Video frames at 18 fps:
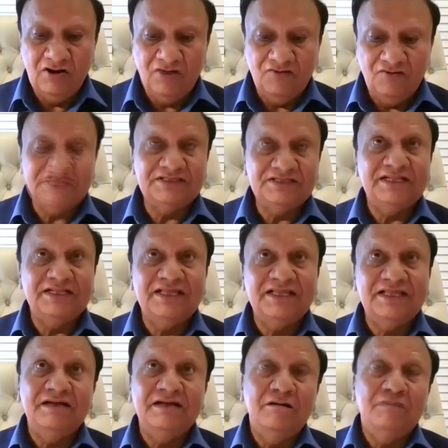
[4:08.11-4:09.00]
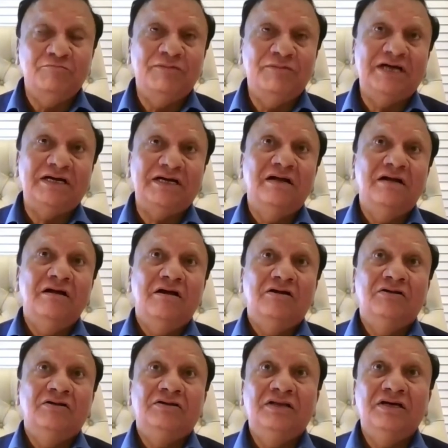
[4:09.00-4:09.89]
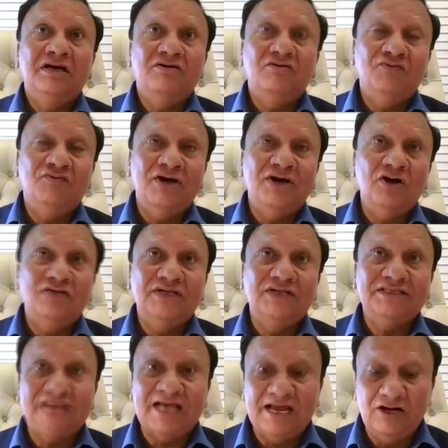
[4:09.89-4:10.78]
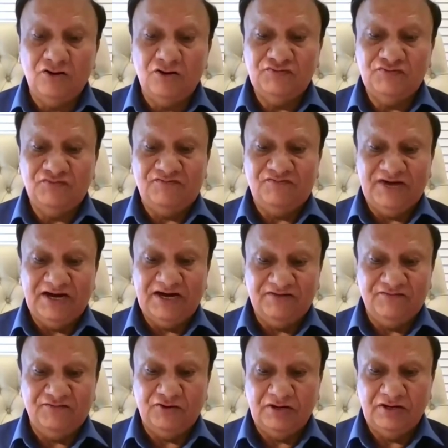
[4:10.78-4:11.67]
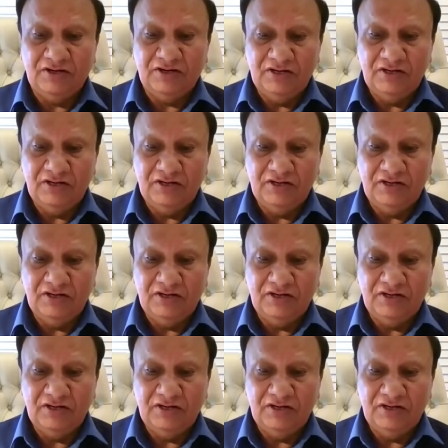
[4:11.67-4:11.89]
which is nothing but the one of the sign of the flat foot.